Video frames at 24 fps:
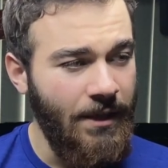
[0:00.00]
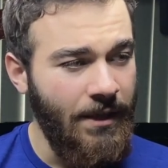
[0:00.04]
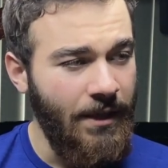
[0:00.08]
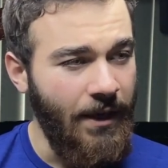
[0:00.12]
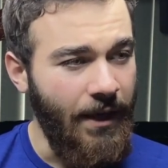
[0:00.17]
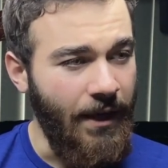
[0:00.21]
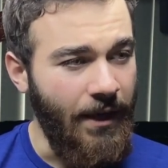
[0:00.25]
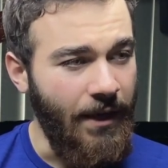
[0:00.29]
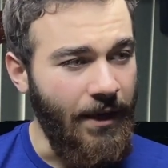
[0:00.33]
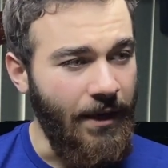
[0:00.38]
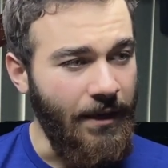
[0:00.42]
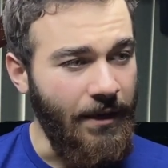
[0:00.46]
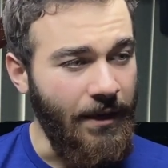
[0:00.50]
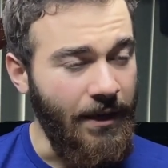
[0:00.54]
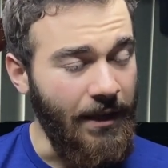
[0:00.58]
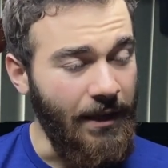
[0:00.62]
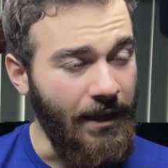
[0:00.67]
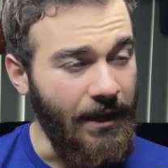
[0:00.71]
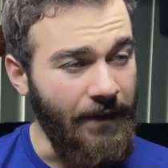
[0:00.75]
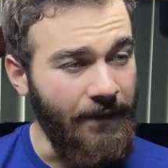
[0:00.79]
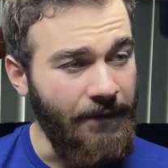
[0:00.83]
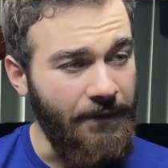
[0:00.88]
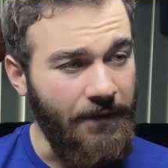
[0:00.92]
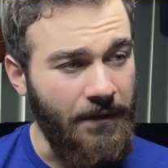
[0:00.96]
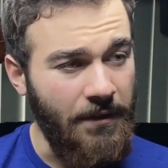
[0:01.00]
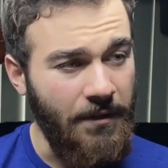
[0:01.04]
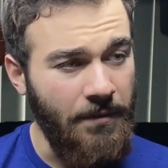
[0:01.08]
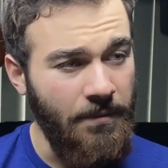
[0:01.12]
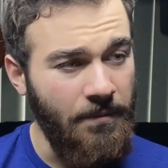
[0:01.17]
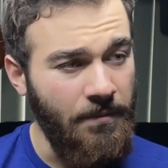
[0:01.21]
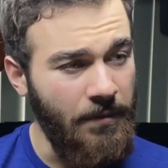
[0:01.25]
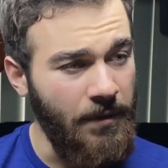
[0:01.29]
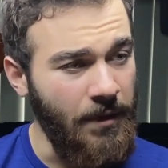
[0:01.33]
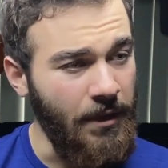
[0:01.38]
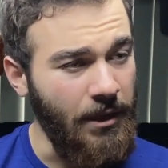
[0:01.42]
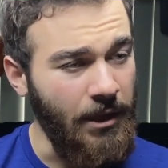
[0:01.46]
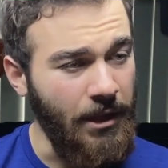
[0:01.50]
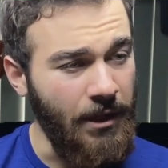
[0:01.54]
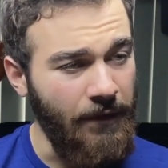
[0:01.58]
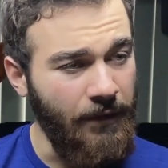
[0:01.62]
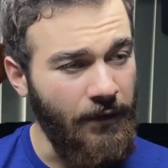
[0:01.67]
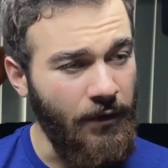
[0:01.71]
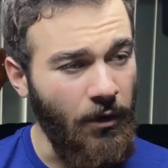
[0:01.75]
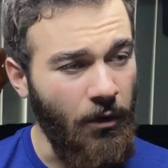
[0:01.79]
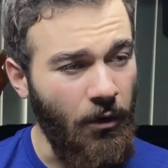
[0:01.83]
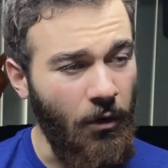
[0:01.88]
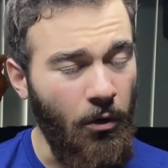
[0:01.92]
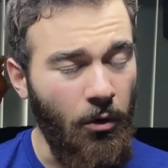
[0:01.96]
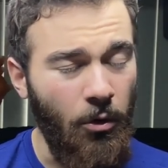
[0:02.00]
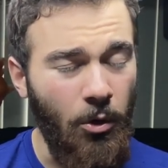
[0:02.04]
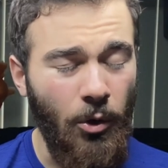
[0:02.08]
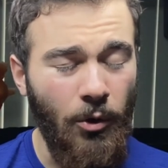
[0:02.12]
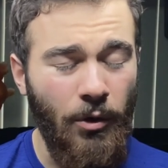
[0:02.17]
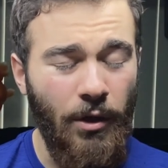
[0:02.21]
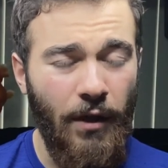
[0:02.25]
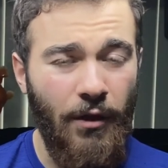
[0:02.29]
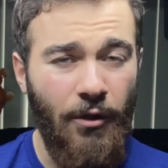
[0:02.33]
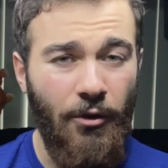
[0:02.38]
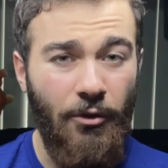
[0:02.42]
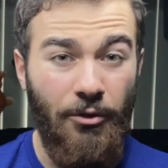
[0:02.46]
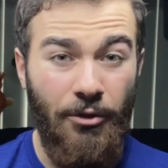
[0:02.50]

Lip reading: And he lived a whole nother